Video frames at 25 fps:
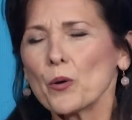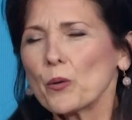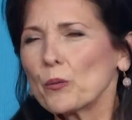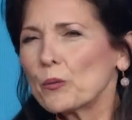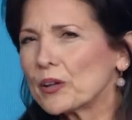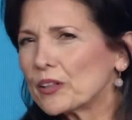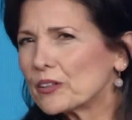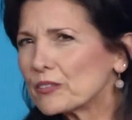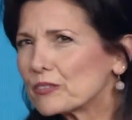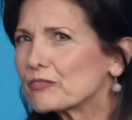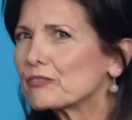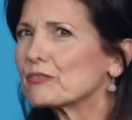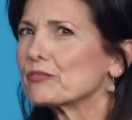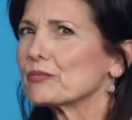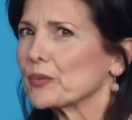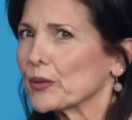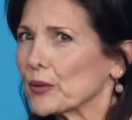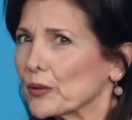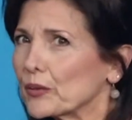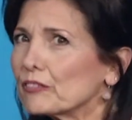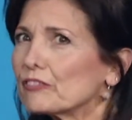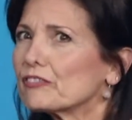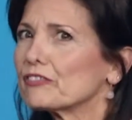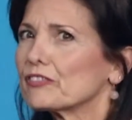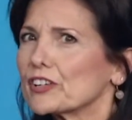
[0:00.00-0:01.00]
We'll
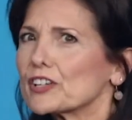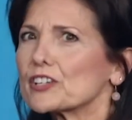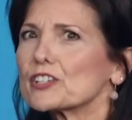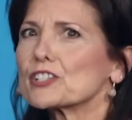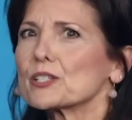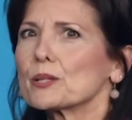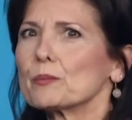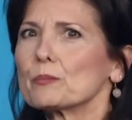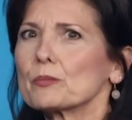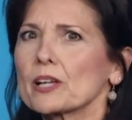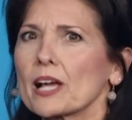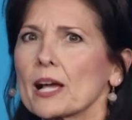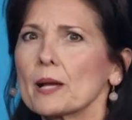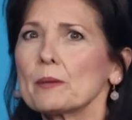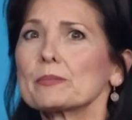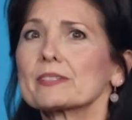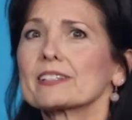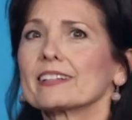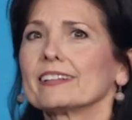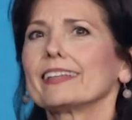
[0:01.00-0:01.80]
feel fear sometimes,